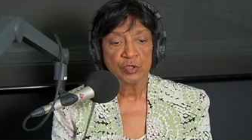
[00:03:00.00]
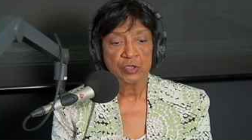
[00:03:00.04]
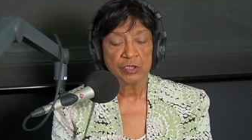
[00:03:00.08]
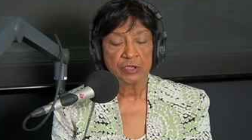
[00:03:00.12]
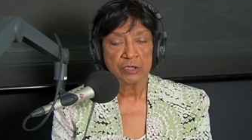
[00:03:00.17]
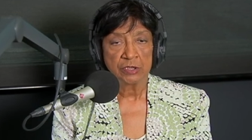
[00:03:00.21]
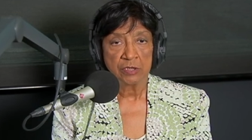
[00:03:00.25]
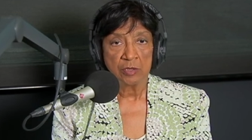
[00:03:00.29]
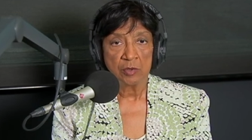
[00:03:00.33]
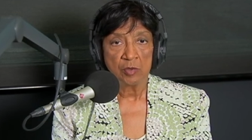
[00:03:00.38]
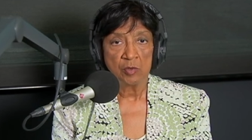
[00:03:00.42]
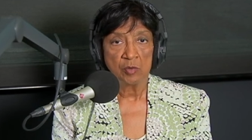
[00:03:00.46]

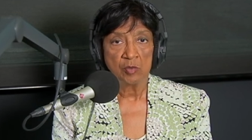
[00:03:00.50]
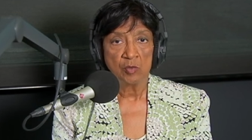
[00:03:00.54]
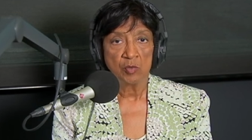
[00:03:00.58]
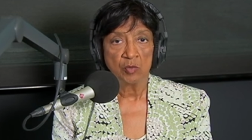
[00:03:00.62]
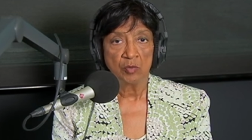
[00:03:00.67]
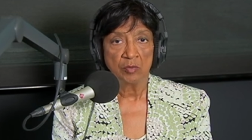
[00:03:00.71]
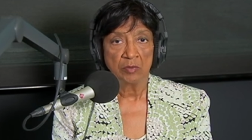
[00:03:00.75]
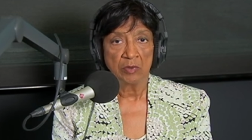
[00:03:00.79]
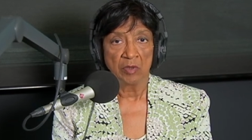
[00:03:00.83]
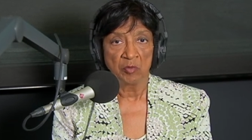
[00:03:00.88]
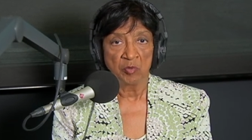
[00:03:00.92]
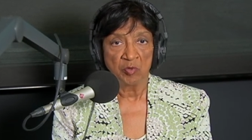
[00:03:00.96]

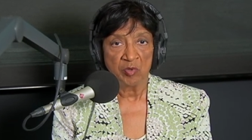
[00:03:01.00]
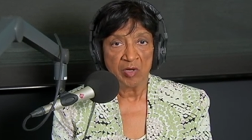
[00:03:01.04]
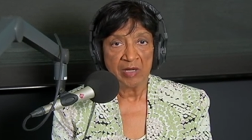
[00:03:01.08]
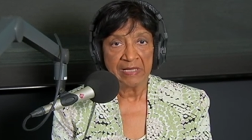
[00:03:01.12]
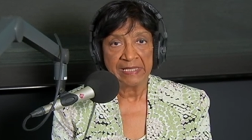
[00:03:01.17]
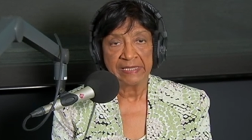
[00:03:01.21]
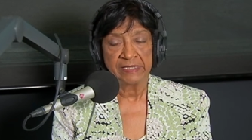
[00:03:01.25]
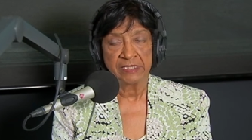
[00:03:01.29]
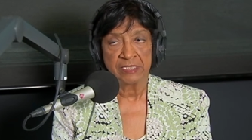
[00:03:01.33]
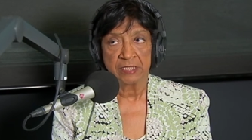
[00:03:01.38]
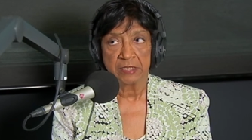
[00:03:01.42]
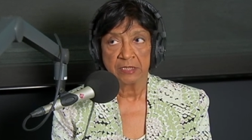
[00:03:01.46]
so
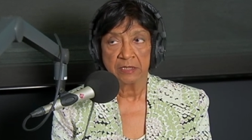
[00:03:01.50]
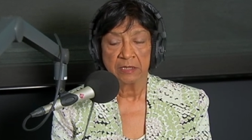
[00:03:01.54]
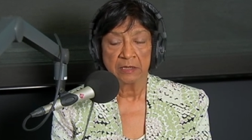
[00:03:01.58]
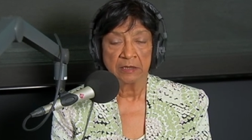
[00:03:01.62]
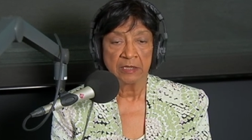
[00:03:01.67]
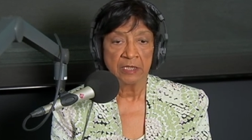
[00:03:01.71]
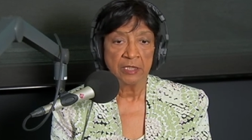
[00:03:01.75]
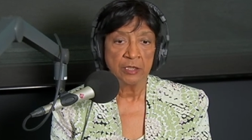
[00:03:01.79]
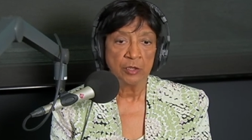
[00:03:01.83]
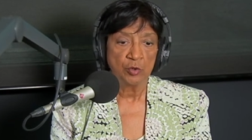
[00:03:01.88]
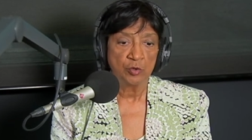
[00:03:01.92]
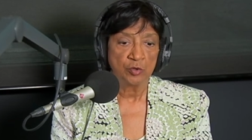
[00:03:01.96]
right,
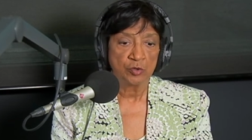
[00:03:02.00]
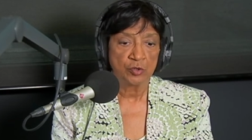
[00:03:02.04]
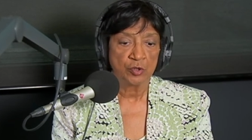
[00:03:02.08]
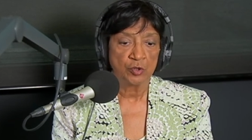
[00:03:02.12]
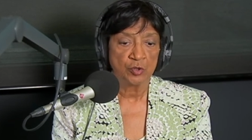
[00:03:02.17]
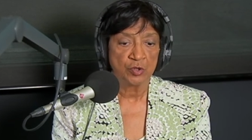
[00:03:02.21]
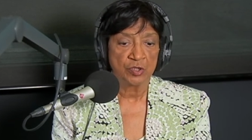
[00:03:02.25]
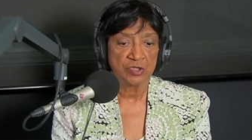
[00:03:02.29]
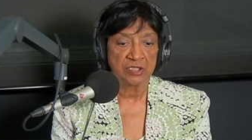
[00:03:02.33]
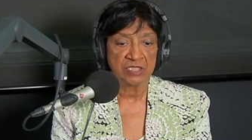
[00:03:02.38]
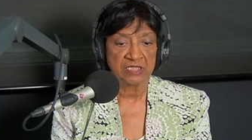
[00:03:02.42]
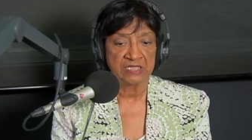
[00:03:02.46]
Hugh,
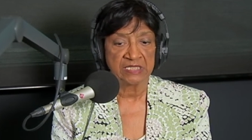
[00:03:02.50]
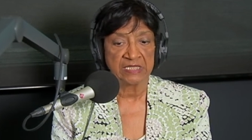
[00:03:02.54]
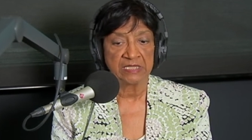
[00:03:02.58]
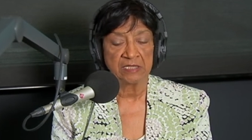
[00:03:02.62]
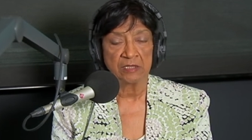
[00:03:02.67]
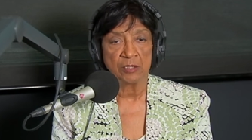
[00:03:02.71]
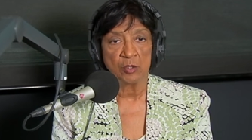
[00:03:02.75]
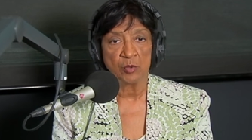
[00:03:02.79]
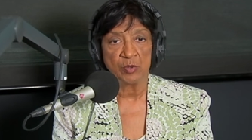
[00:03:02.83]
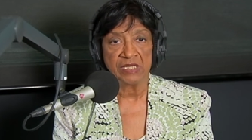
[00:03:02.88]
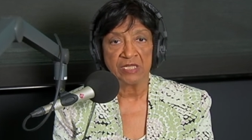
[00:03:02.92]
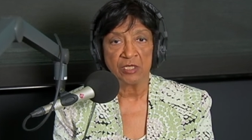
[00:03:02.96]
to
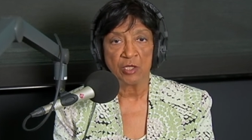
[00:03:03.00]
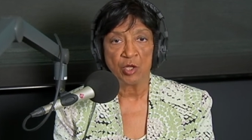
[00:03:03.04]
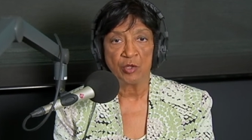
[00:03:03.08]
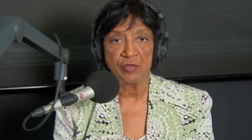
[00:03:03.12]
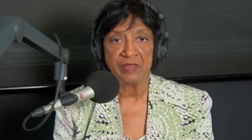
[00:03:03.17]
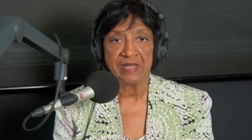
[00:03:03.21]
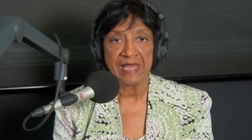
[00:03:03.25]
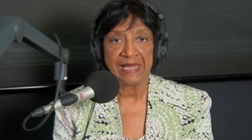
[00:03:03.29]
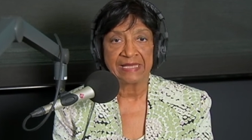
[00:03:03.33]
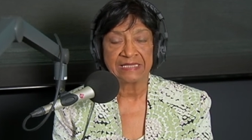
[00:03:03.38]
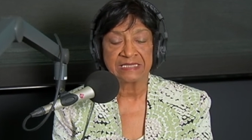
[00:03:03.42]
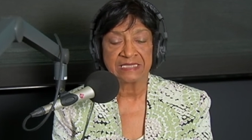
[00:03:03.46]
zero in
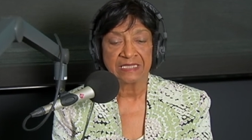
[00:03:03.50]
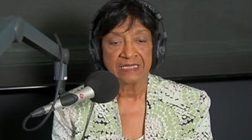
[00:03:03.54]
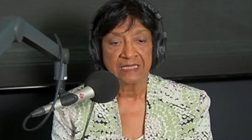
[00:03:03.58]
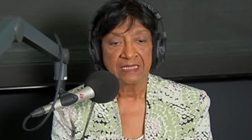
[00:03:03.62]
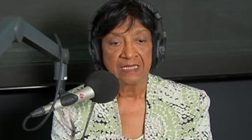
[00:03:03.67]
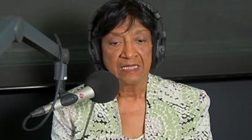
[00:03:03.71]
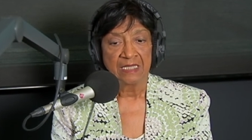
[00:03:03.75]
on that,